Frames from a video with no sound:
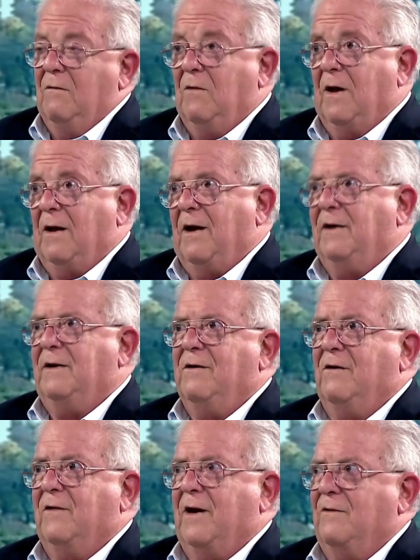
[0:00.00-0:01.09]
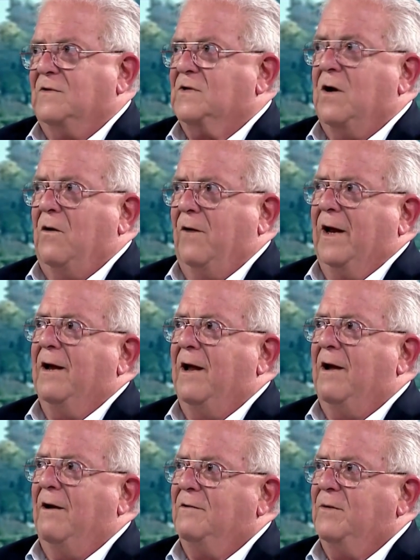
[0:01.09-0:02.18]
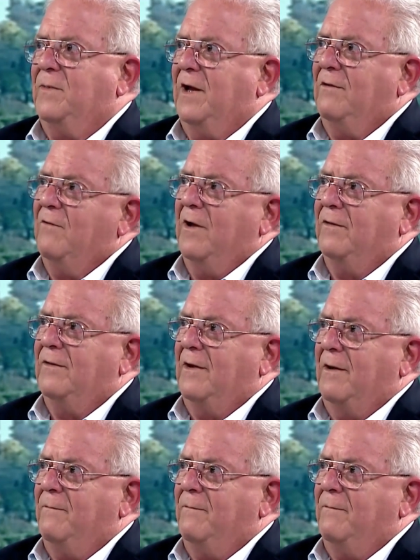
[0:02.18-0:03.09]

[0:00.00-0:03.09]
Well, I didn't know that I was going to begin with.